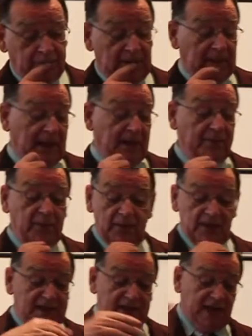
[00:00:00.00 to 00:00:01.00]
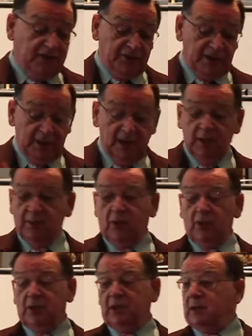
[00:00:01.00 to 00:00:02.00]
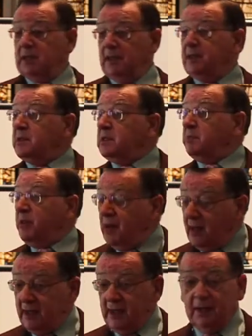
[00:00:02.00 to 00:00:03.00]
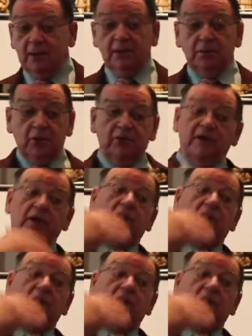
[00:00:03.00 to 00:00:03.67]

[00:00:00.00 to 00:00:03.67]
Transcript: the scattering abroad and the plague and the moving